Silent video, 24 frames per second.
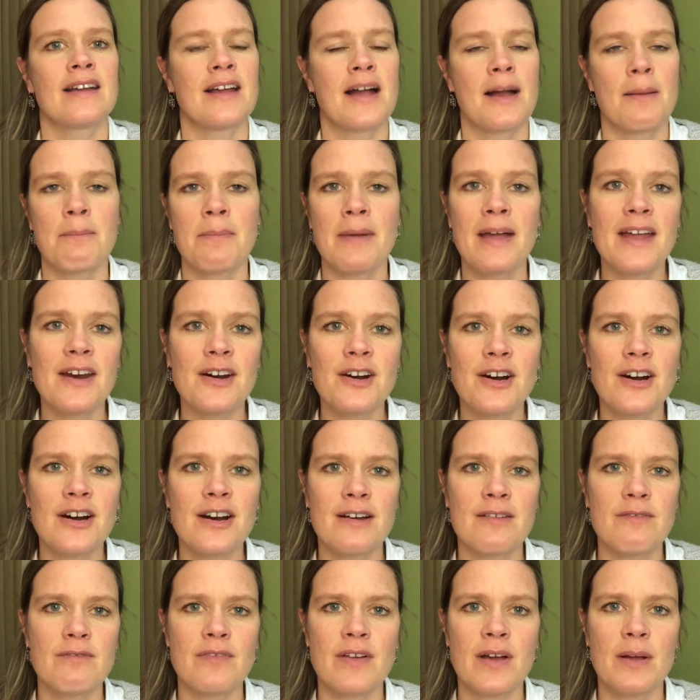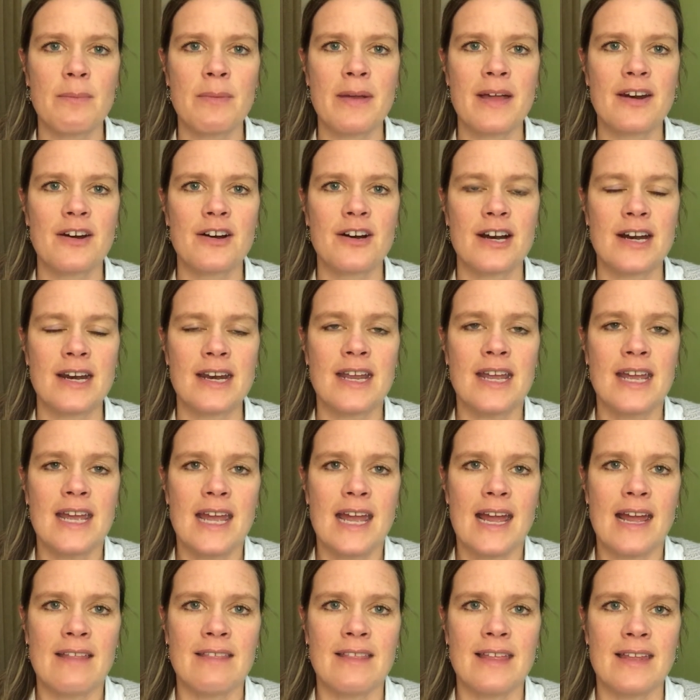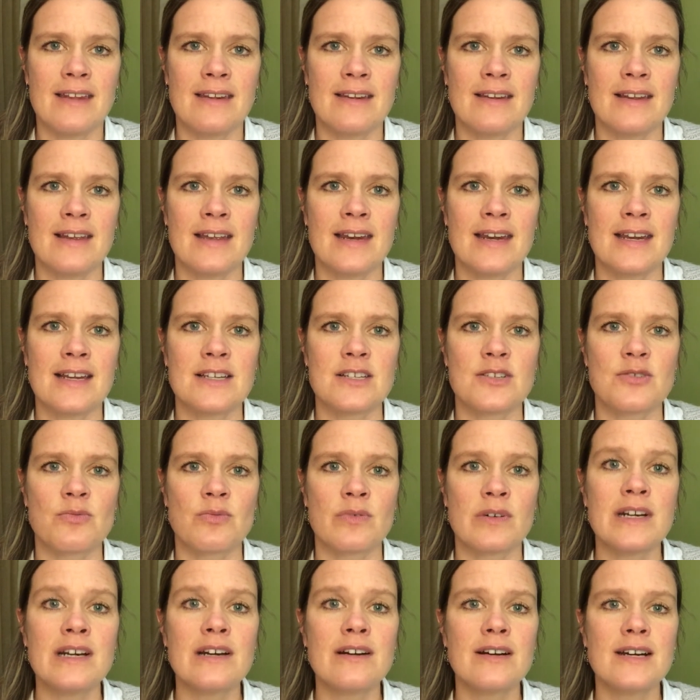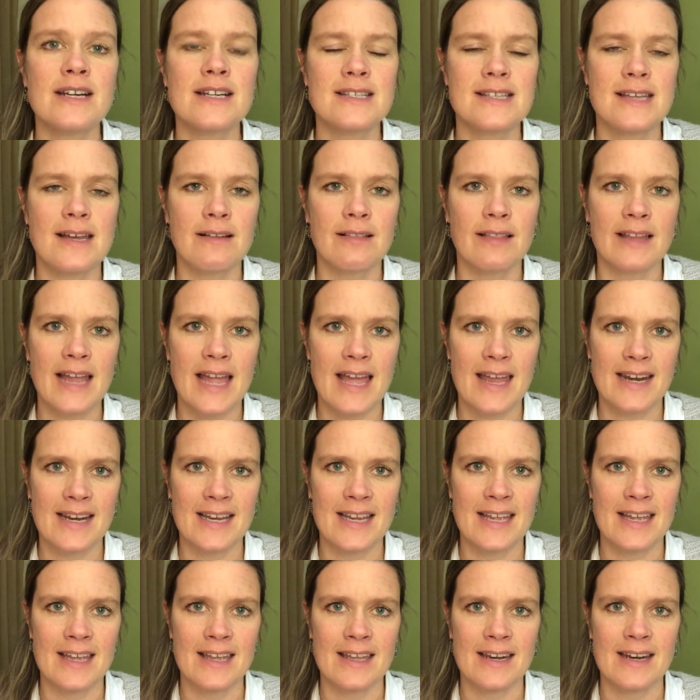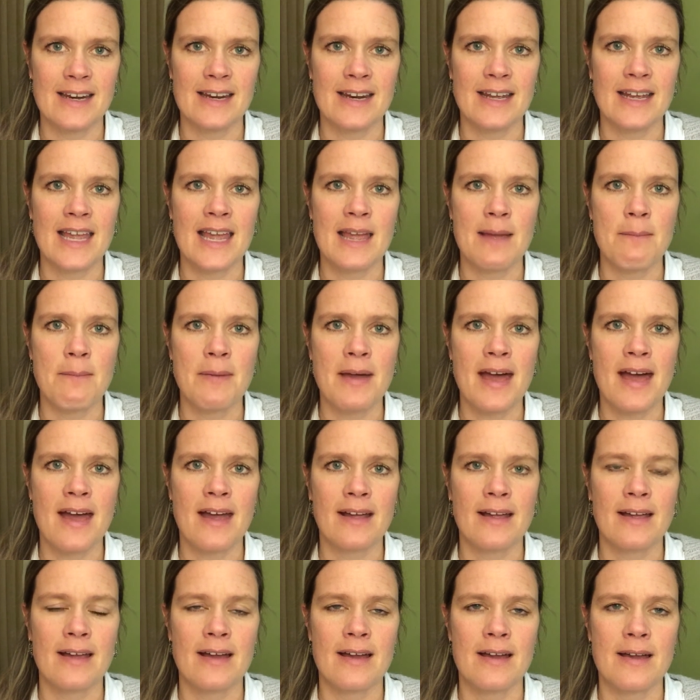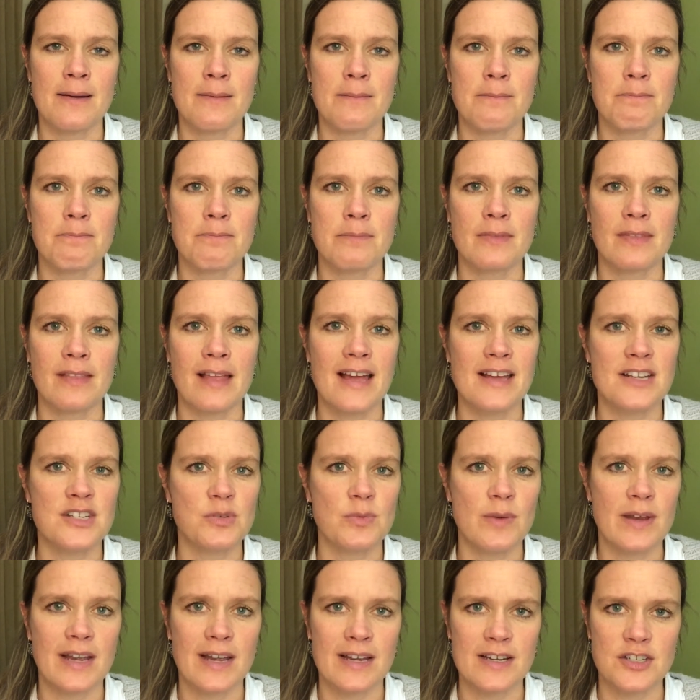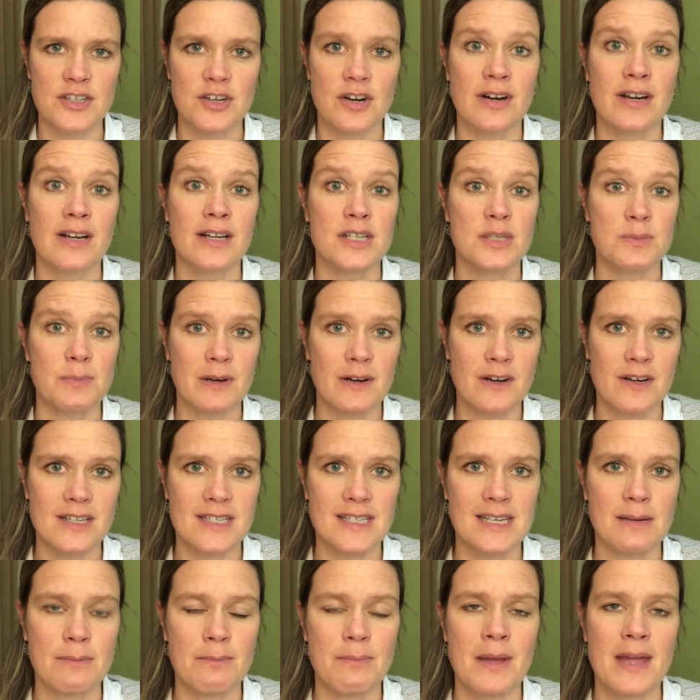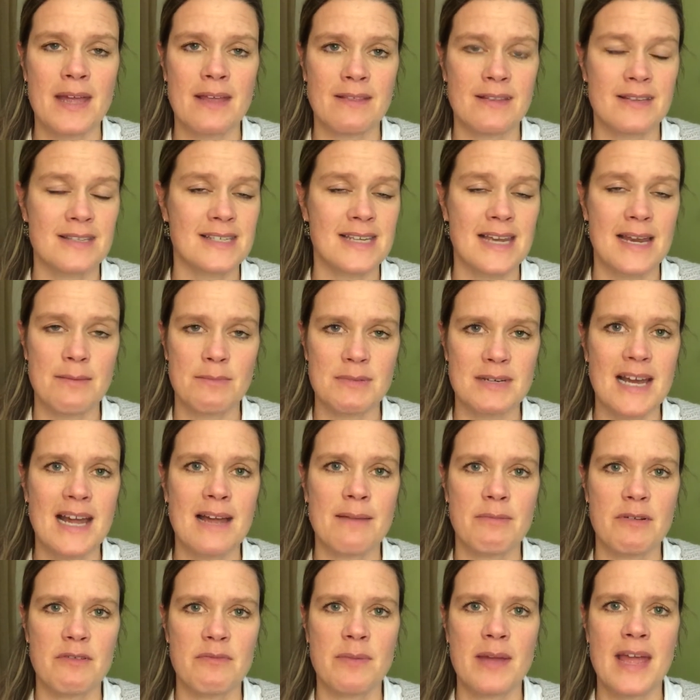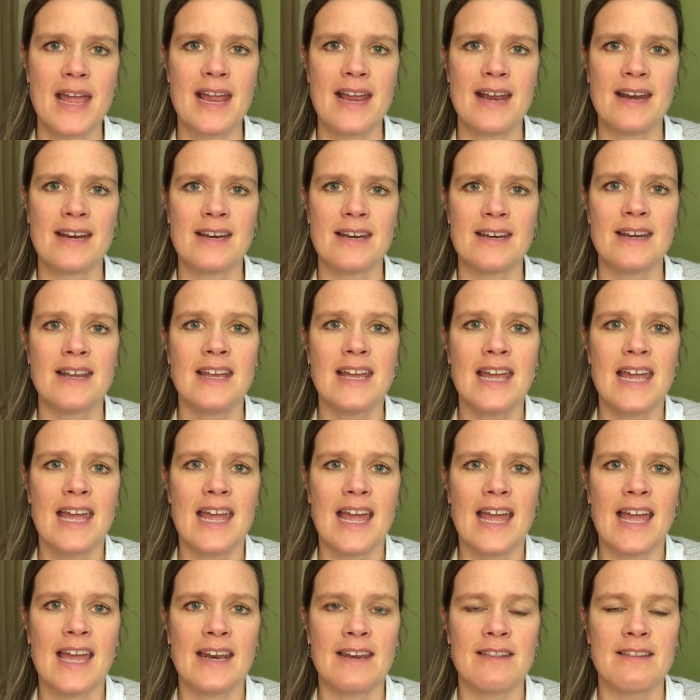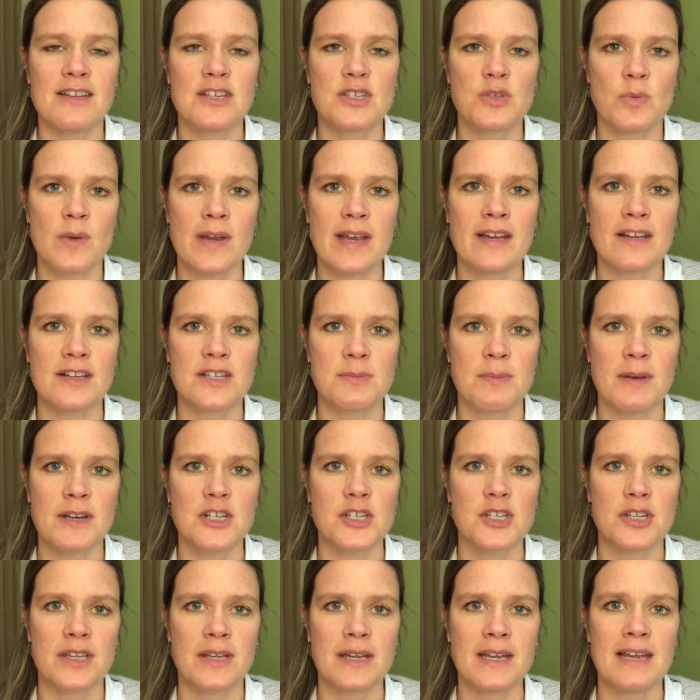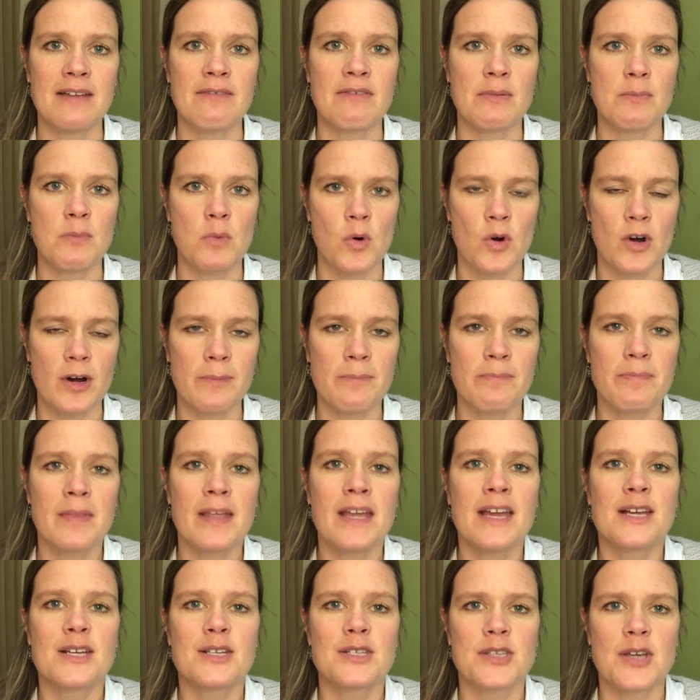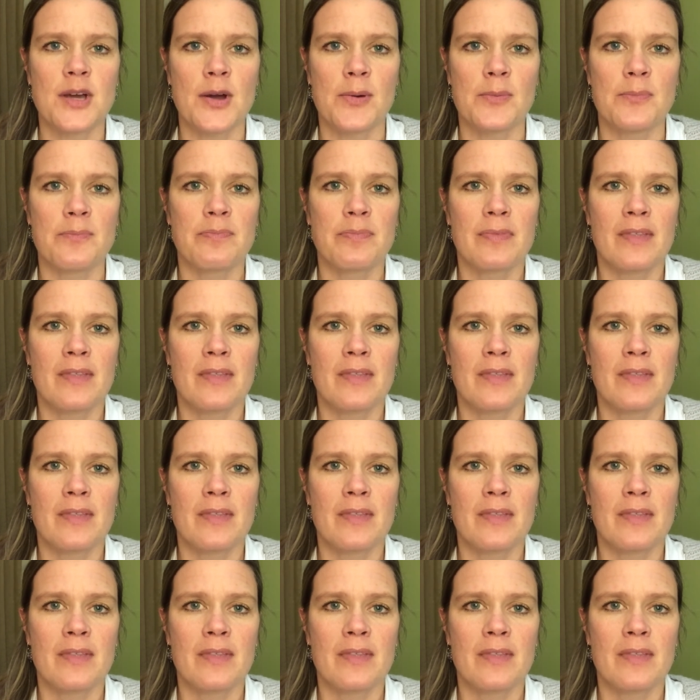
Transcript: got better and felt better, and then it has reared its ugly head again, and it came back last week. I started experiencing the same type of pain, and this week especially even more. So